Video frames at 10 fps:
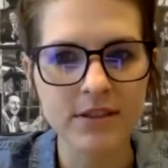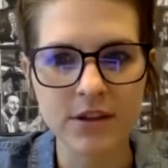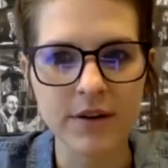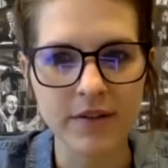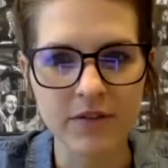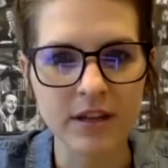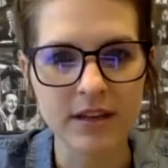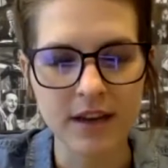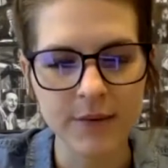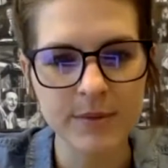know everything to
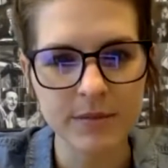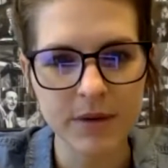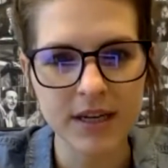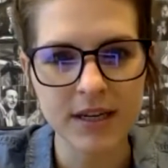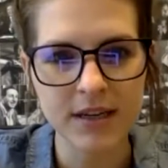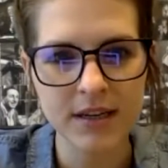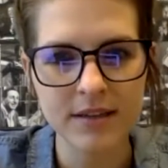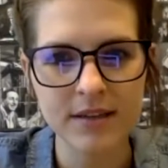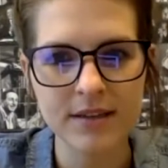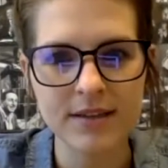help somebody.
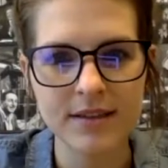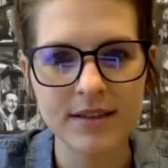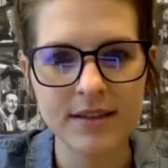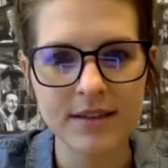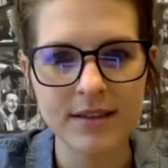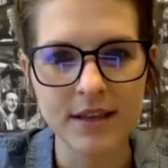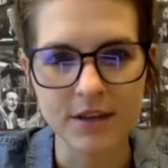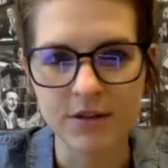Mm-hmm. Like you